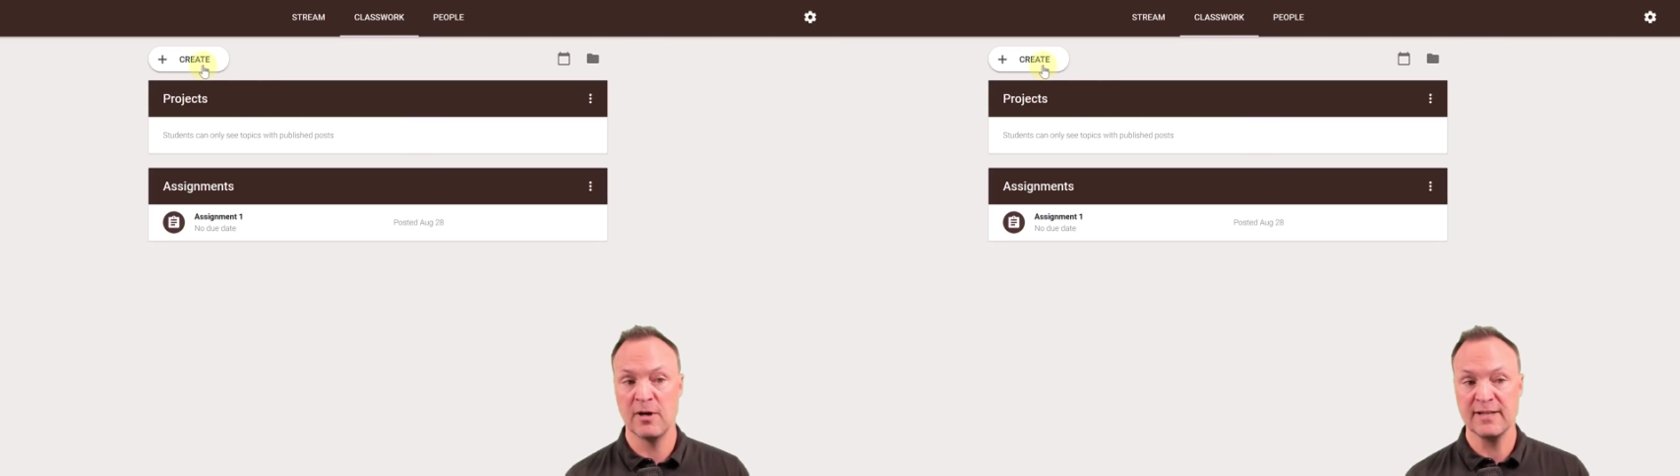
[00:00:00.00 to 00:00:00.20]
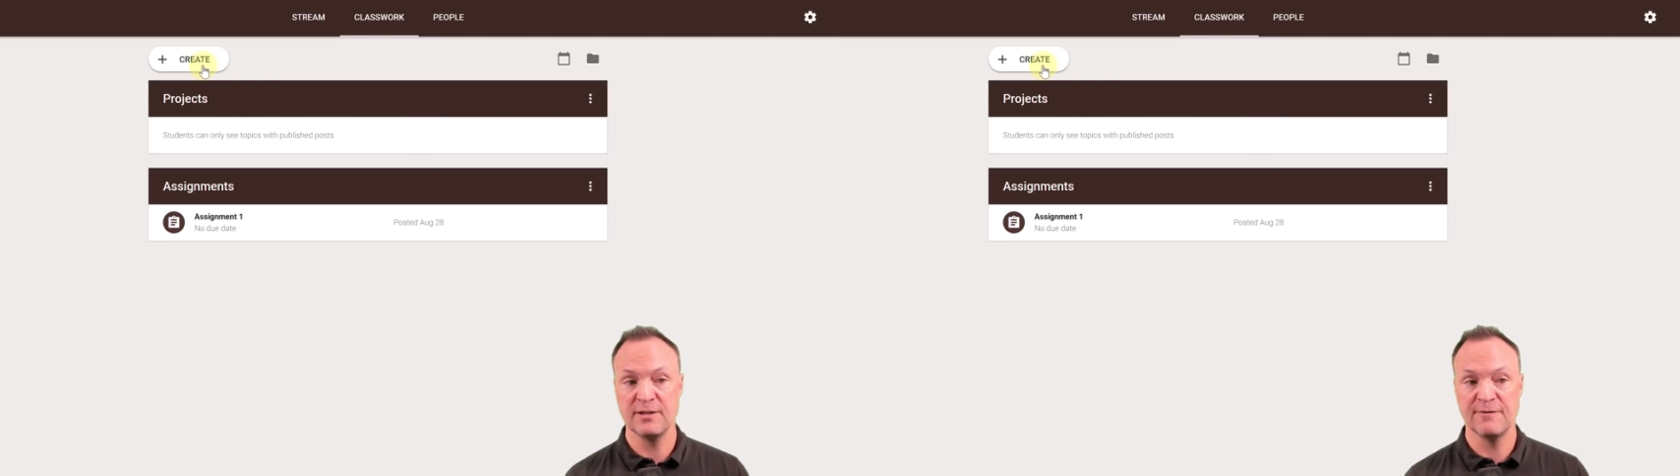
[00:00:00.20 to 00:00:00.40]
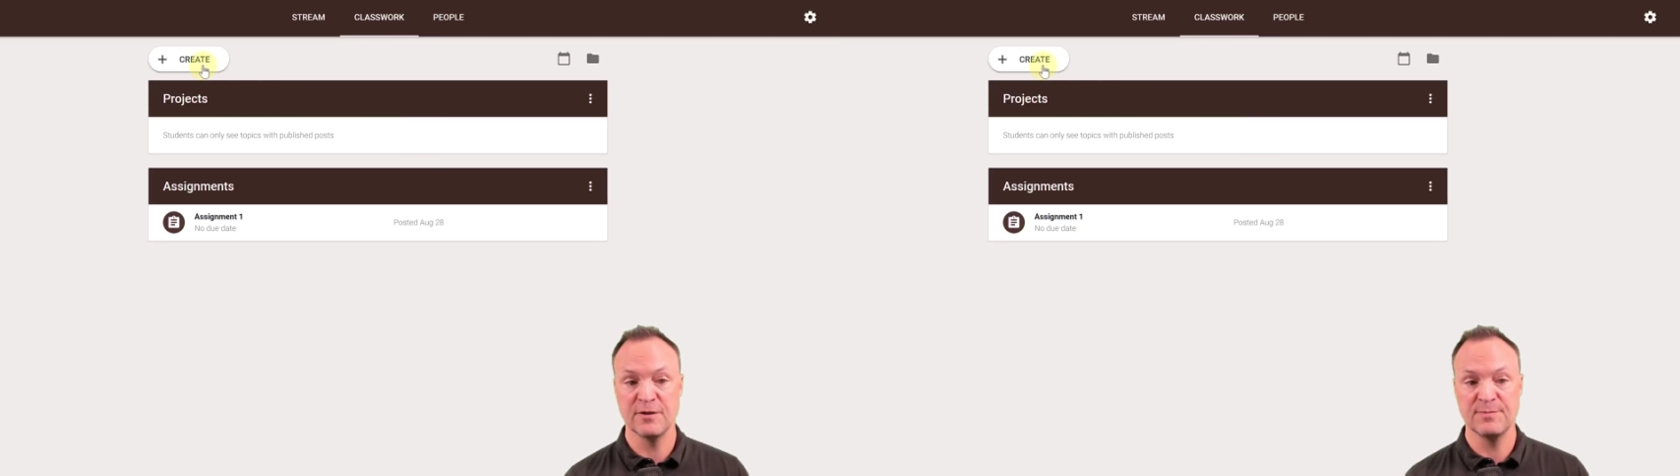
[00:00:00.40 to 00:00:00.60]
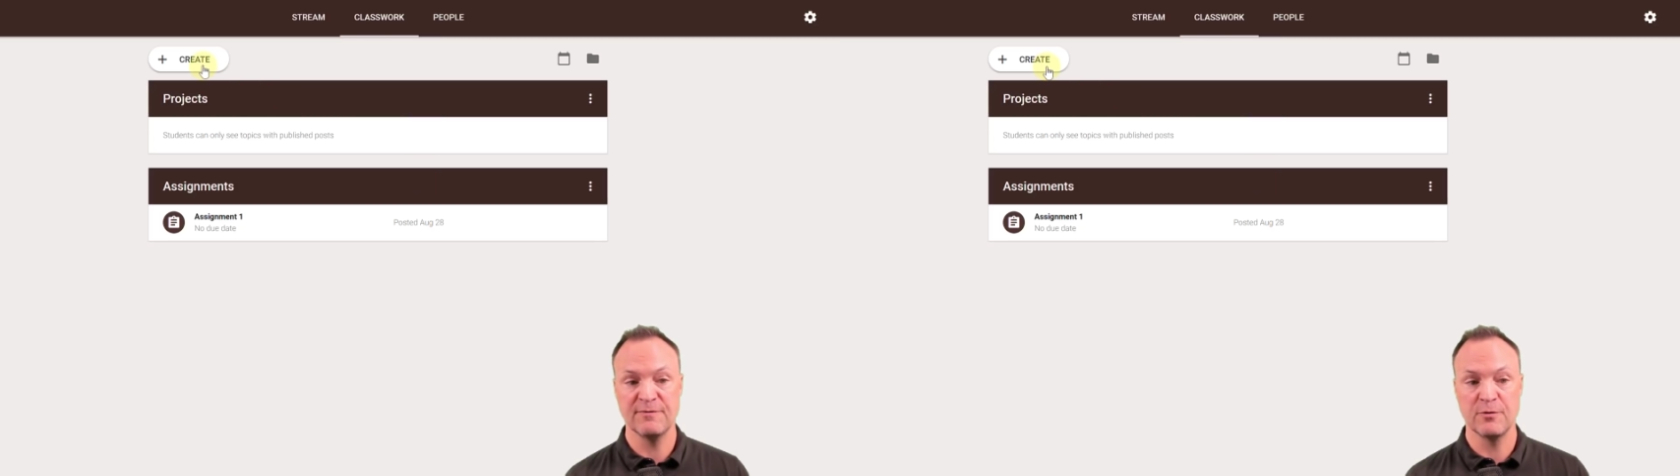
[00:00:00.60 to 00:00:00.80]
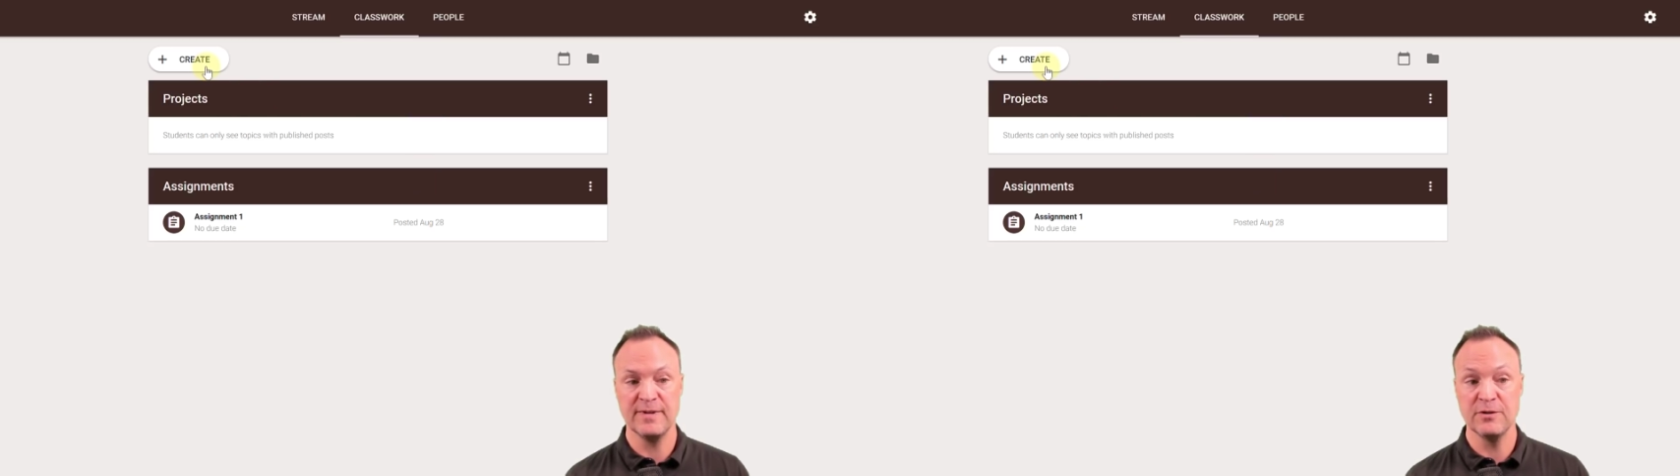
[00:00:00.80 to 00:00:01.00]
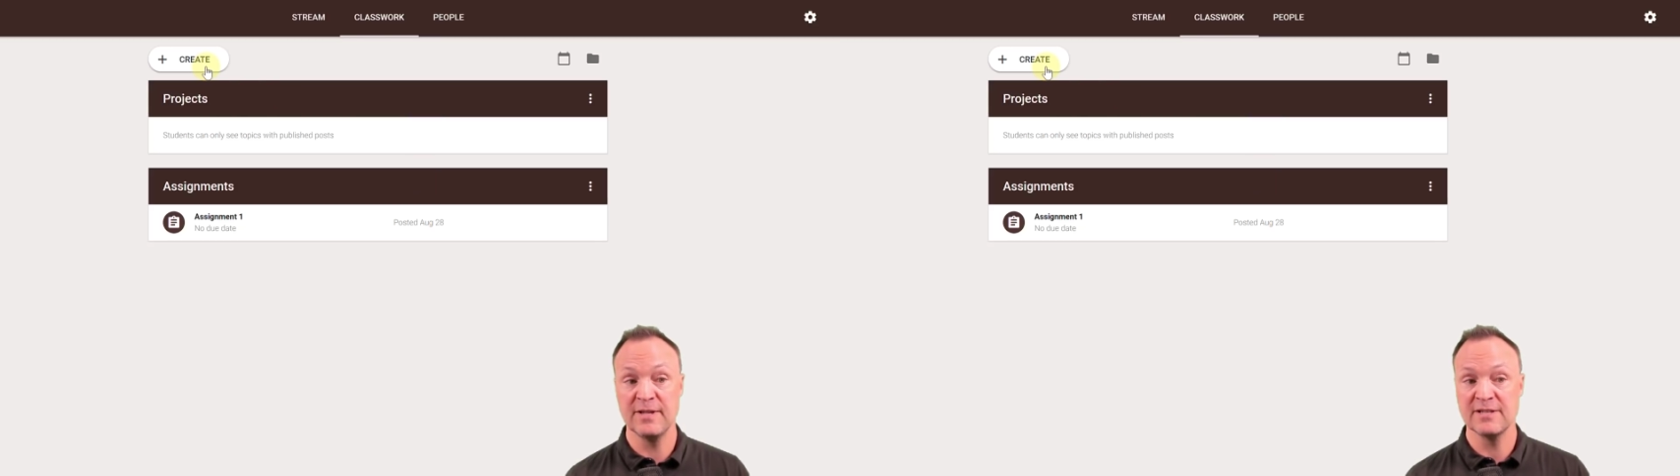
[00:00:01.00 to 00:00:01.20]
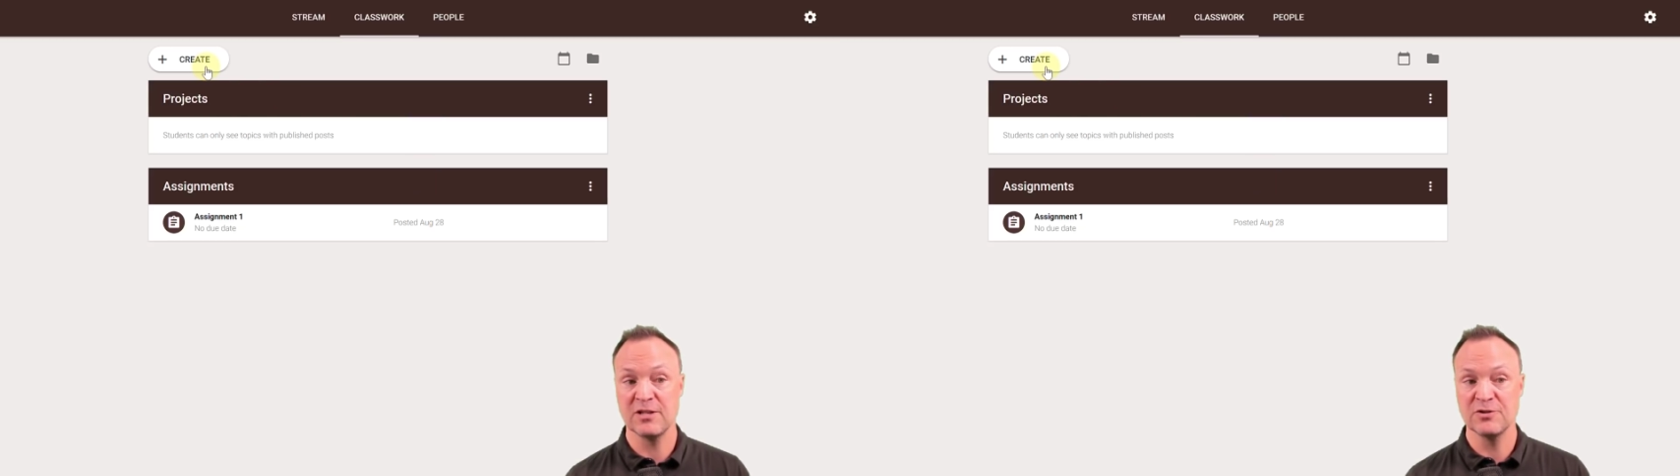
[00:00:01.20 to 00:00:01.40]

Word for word: actually, first, before we do this,